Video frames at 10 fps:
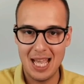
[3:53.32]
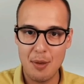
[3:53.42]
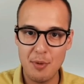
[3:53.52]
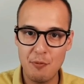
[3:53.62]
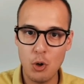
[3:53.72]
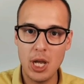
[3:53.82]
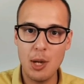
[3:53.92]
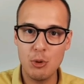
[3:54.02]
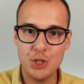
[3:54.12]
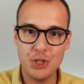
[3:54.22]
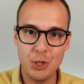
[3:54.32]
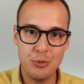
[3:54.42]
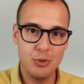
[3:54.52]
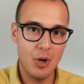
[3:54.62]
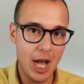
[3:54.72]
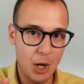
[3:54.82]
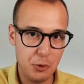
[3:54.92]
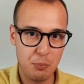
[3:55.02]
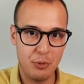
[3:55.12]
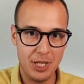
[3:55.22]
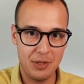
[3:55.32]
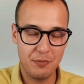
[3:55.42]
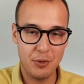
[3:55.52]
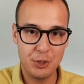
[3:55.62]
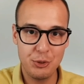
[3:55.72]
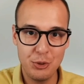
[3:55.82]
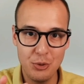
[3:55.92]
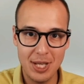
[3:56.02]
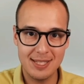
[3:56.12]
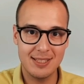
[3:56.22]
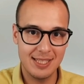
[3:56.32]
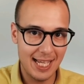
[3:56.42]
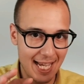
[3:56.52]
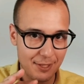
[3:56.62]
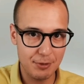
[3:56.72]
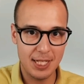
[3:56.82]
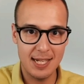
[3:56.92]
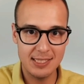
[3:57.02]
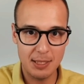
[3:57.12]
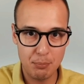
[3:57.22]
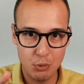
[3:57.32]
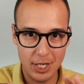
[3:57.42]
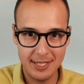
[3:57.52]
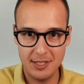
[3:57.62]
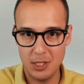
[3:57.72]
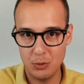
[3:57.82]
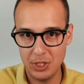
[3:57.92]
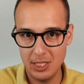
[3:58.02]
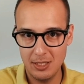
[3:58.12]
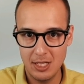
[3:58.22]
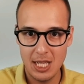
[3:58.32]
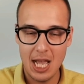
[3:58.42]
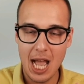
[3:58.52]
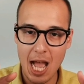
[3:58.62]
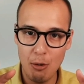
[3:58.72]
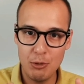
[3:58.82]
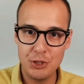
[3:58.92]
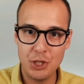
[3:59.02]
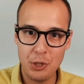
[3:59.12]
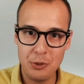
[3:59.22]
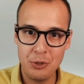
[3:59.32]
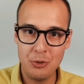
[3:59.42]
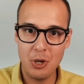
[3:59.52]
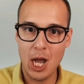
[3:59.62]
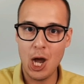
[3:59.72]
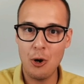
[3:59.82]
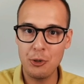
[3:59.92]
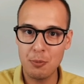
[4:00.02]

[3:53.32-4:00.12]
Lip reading: Before I will show you Outbrain for you as an advertiser brand owner, I will show you how your